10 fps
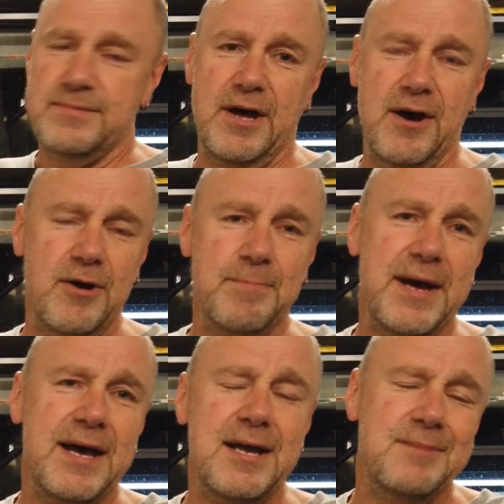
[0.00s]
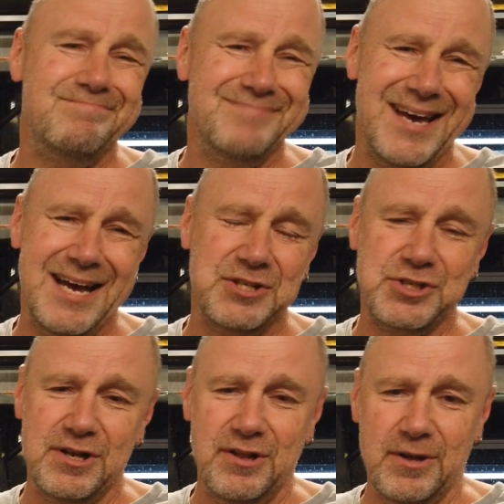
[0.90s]
The homemade
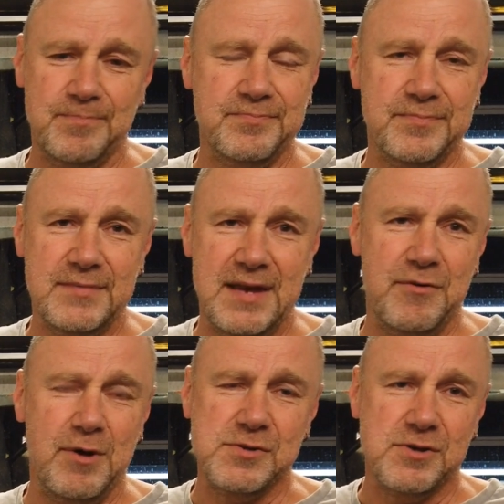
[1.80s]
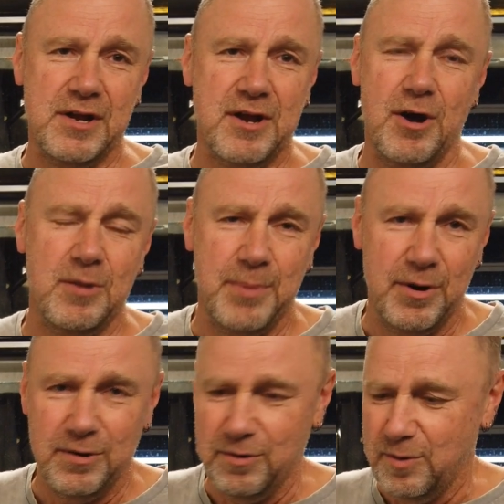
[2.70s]
hatcher, like everyone's got a Coke
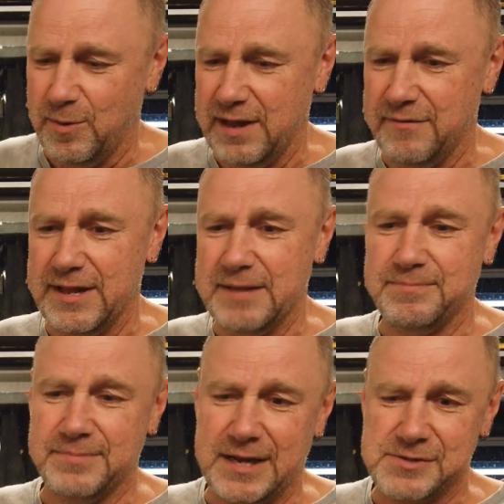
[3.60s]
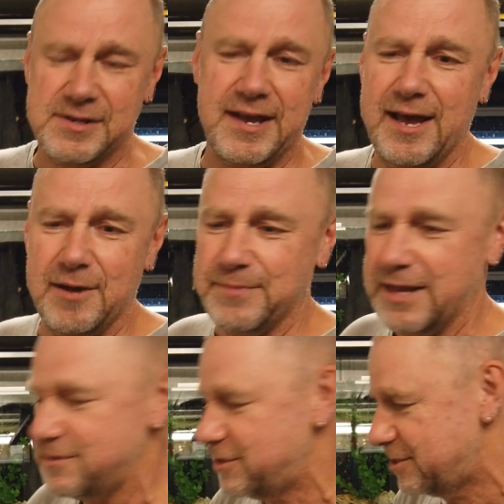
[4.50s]
bottle or whatever, that doesn't count.
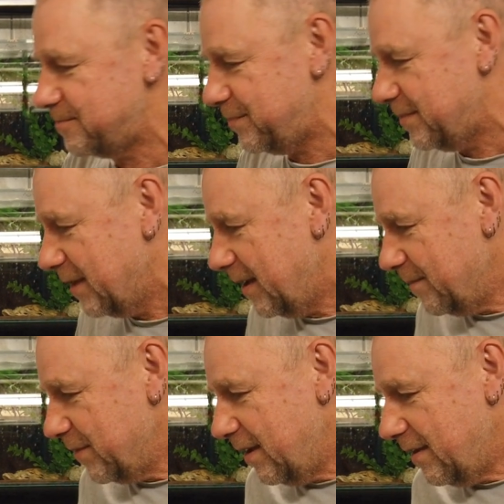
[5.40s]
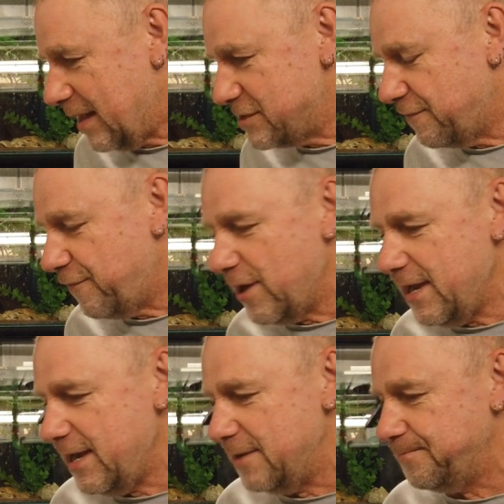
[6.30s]
That's a
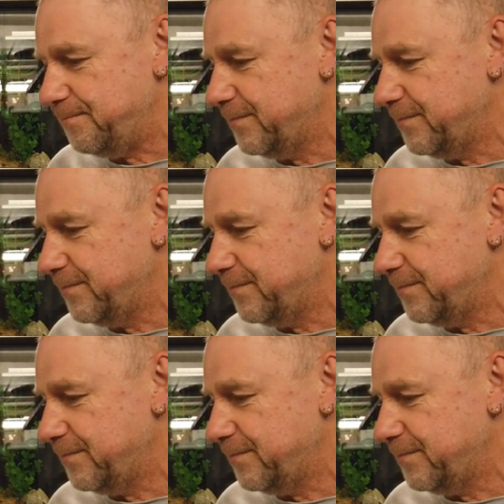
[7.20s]
free hit.